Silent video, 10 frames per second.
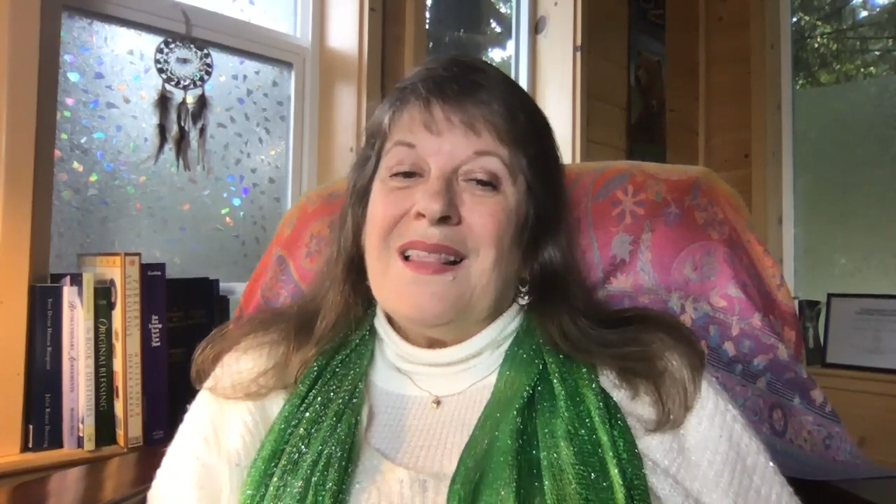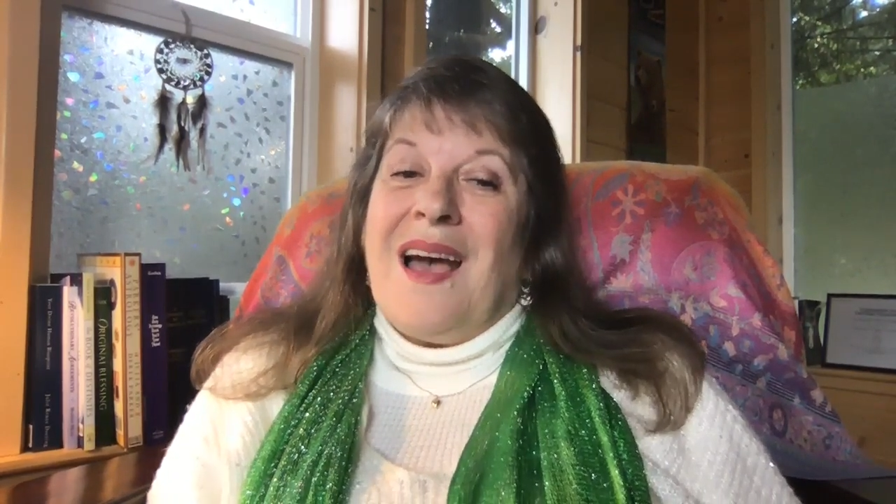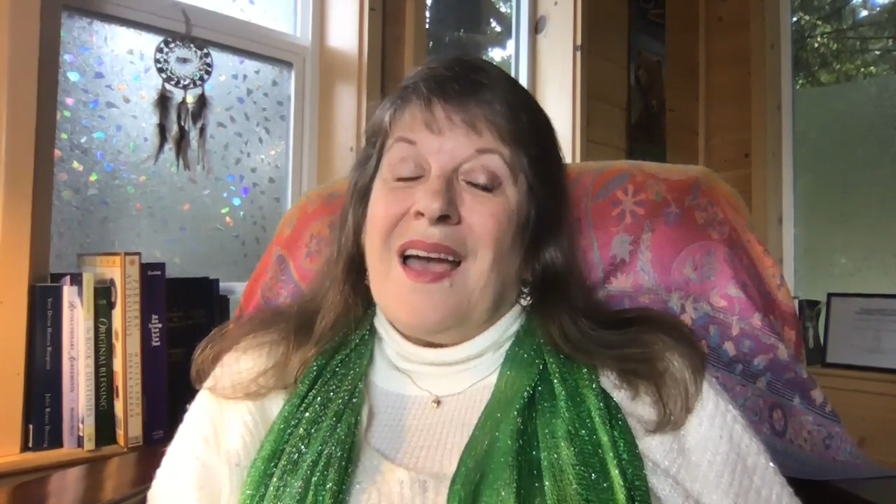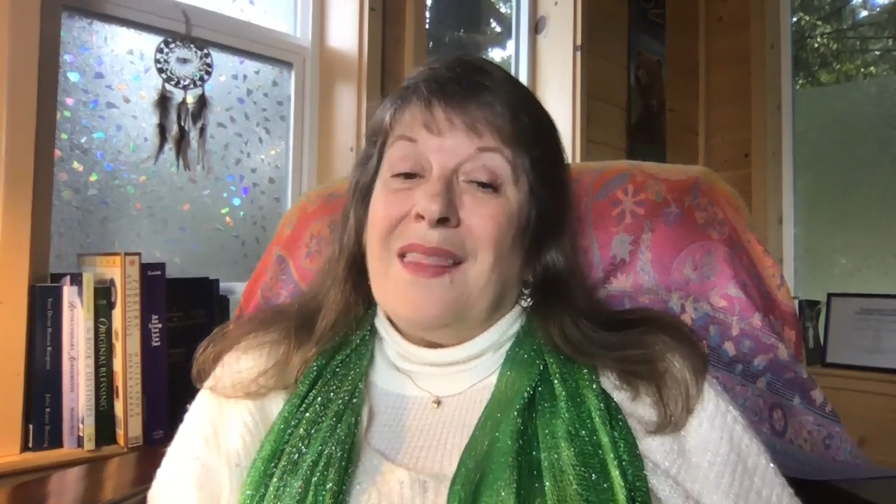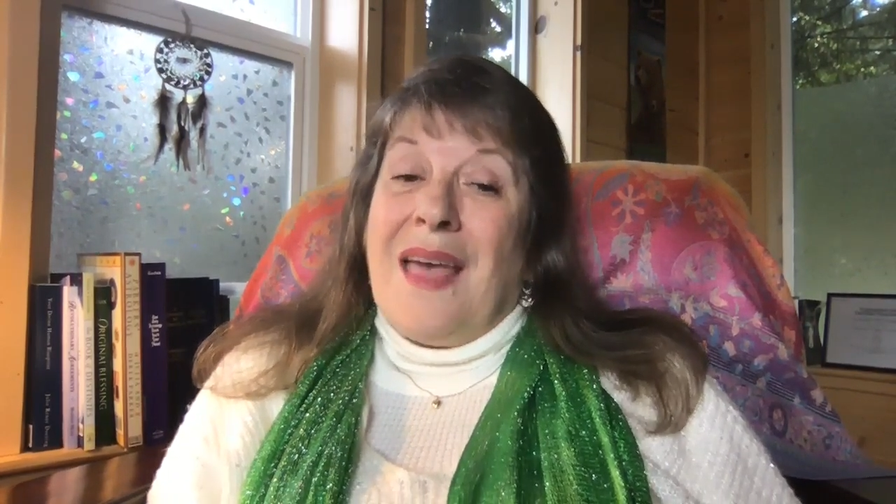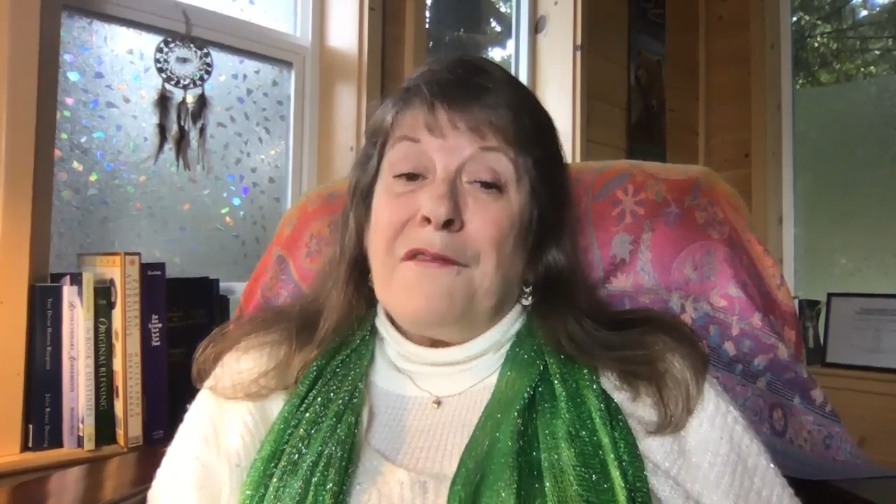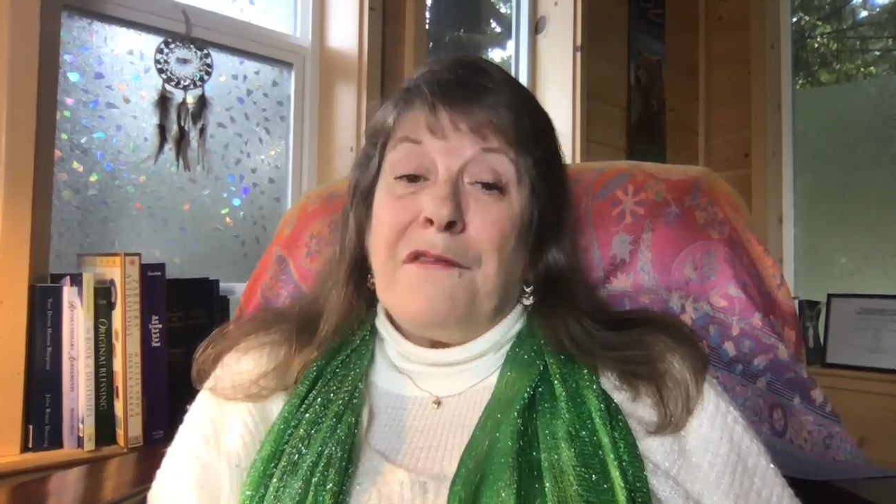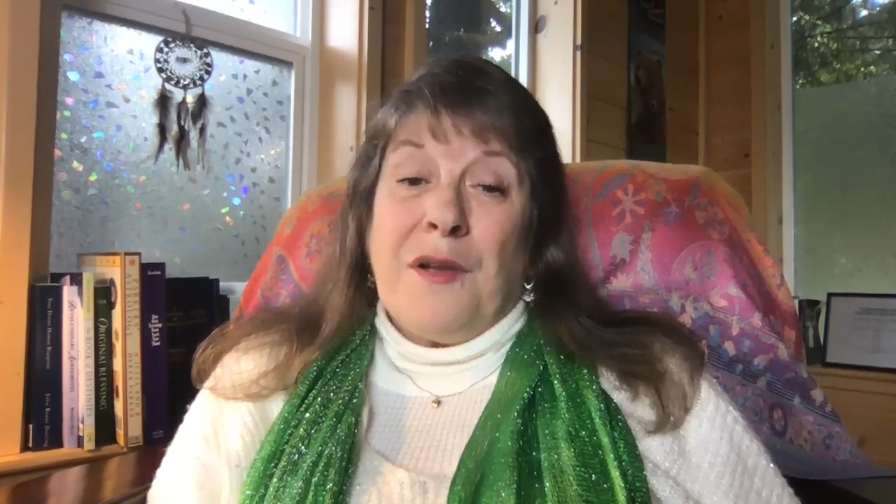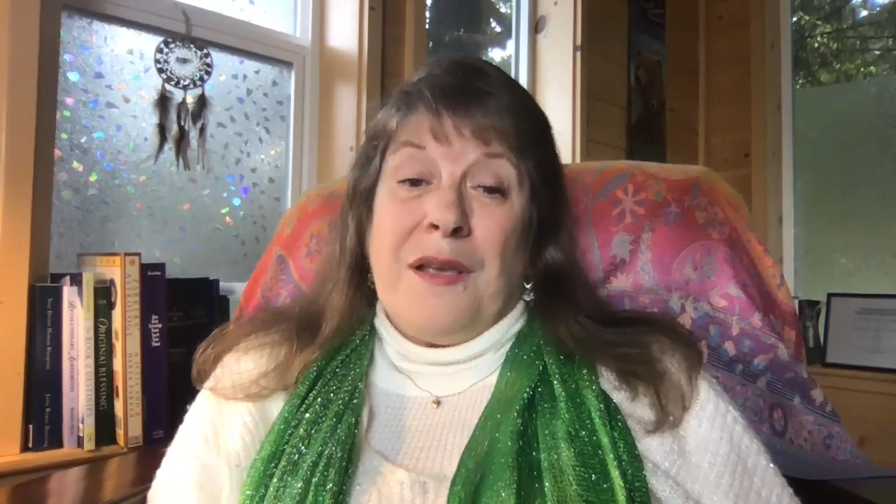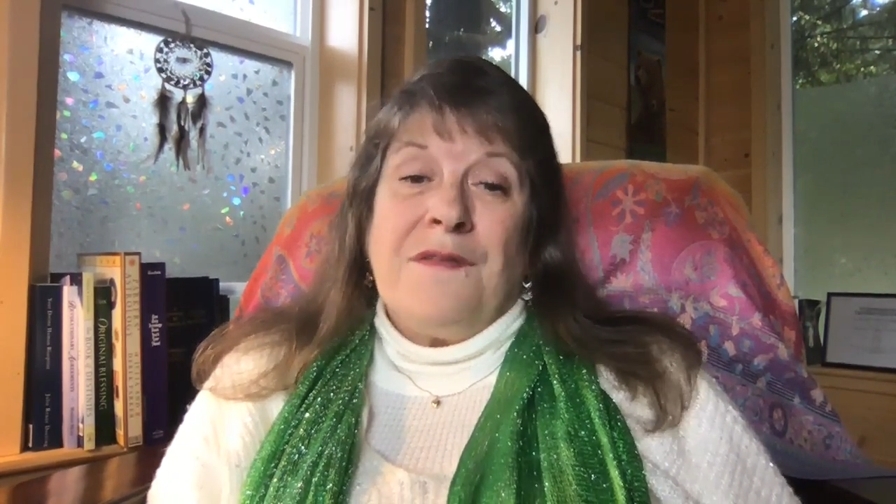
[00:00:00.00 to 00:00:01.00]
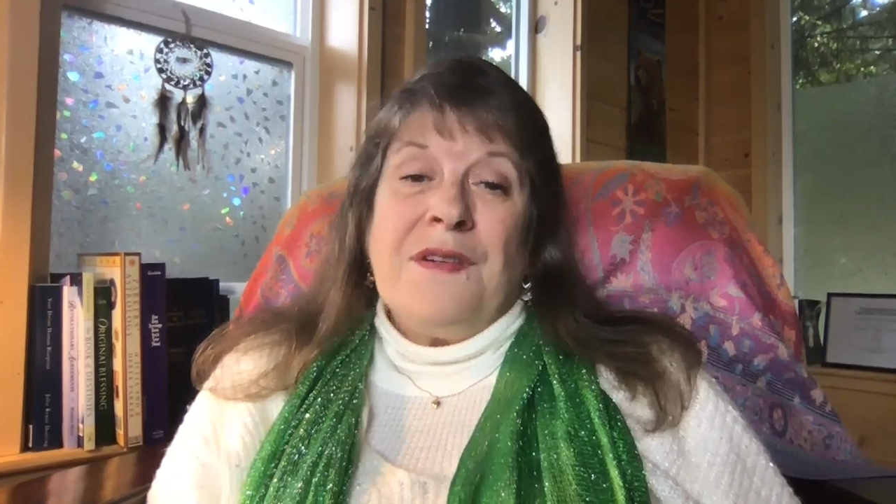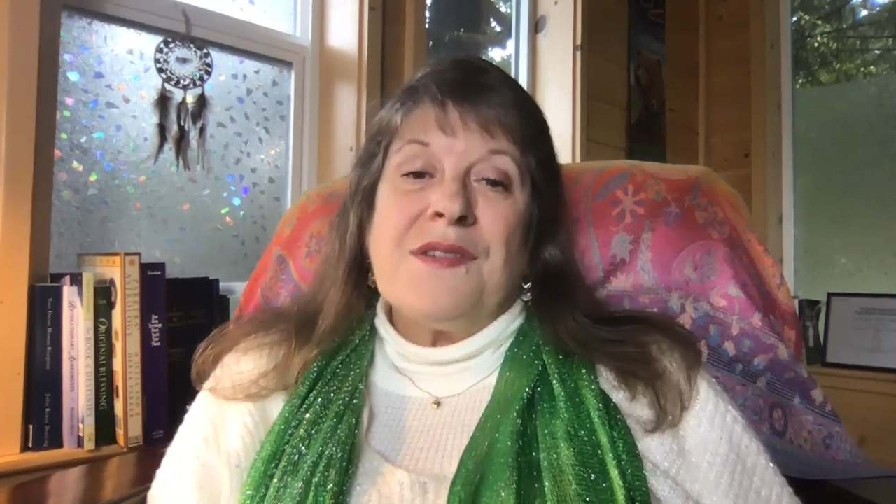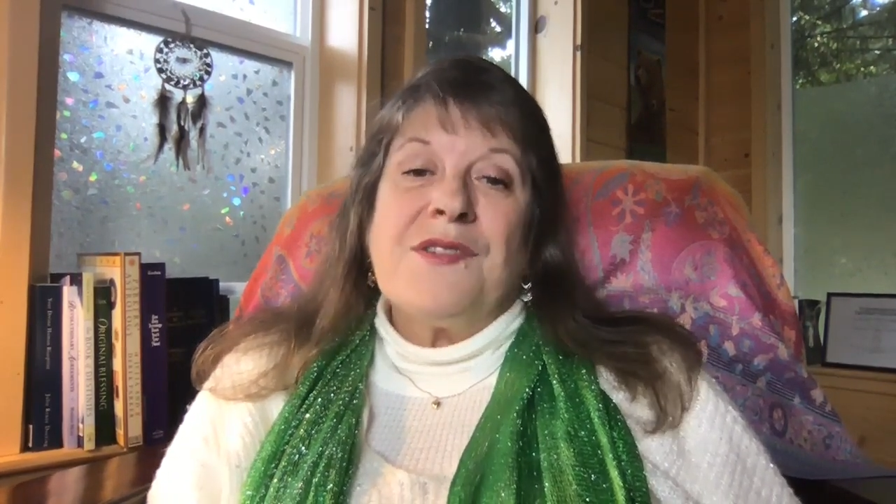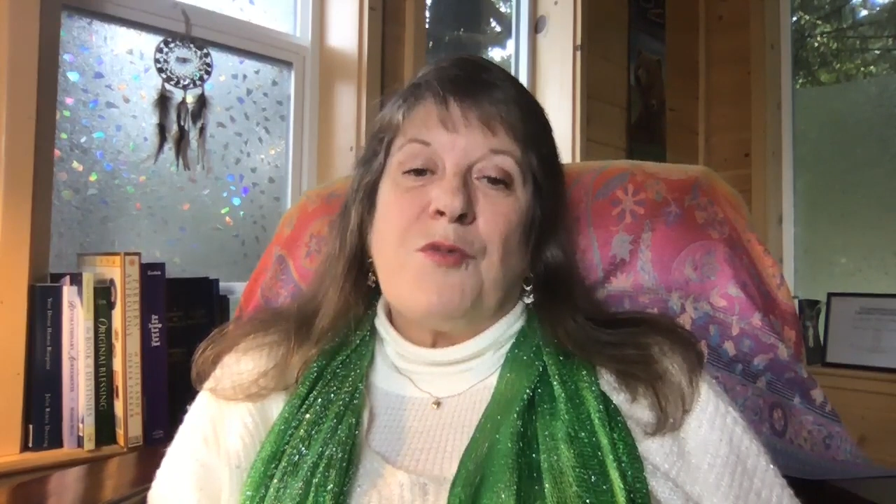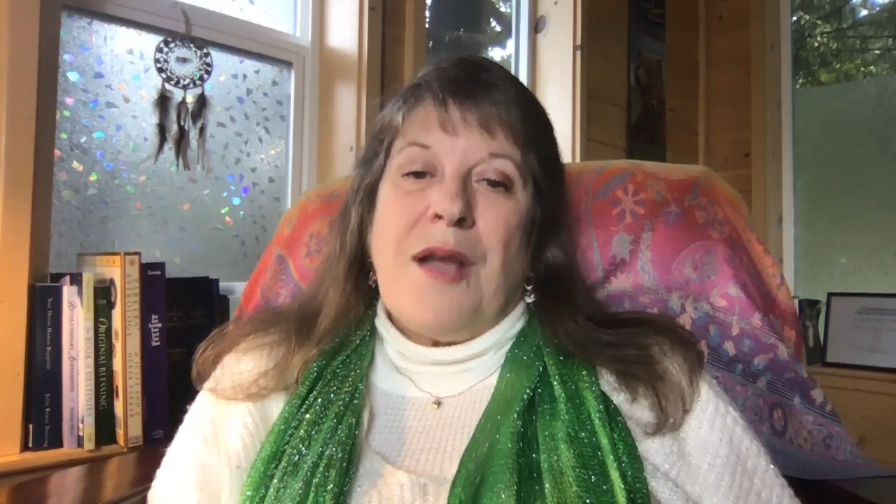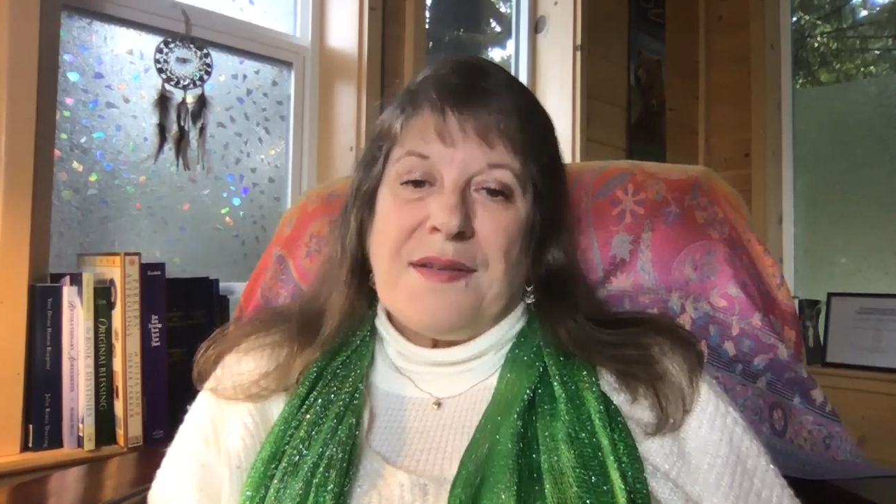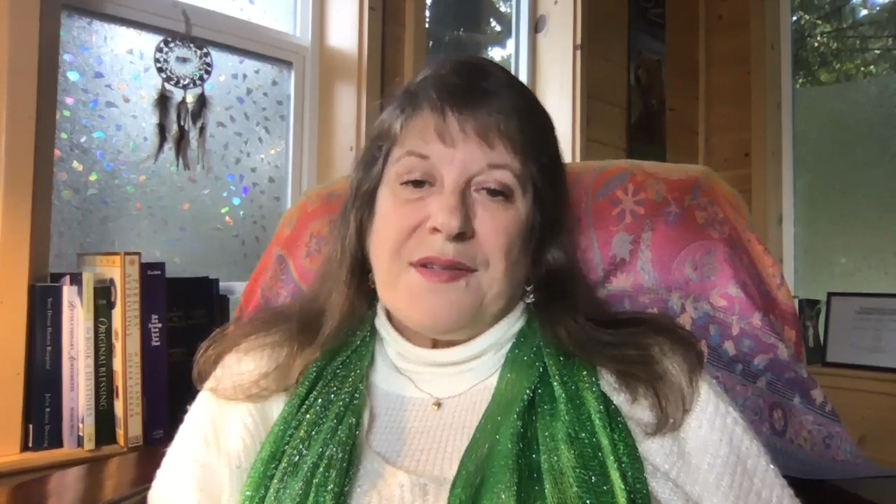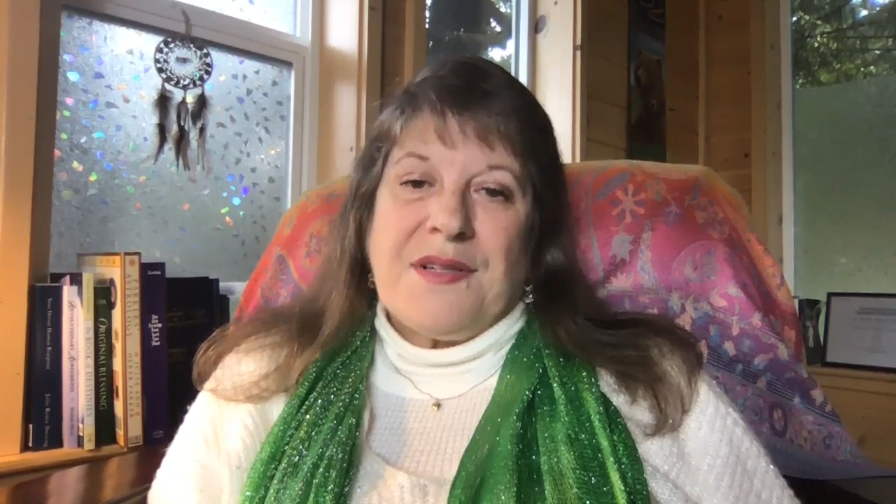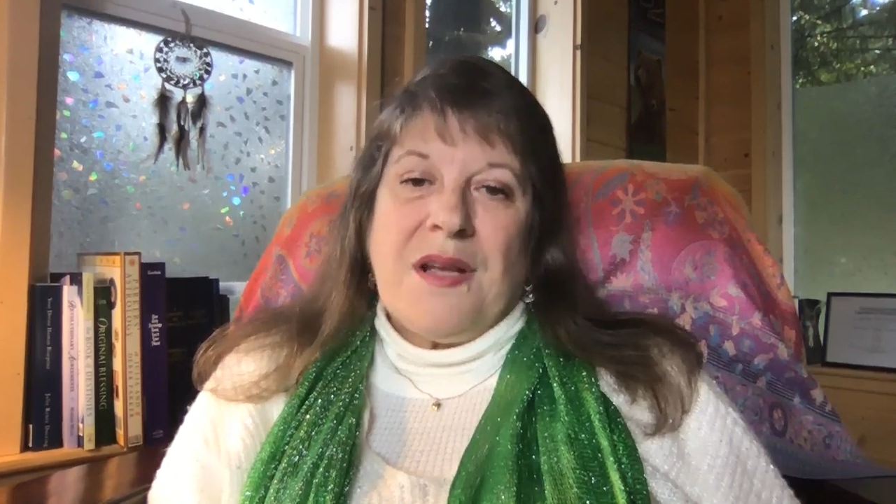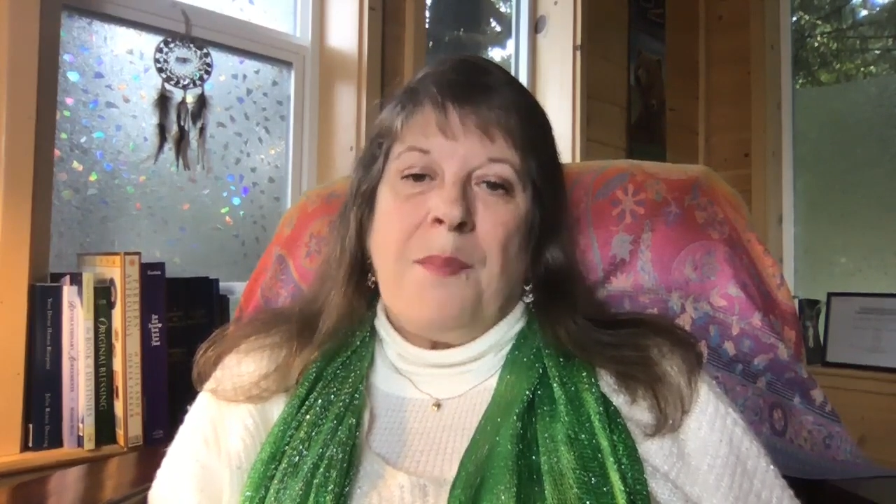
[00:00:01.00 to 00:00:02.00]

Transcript: I let forgiveness rest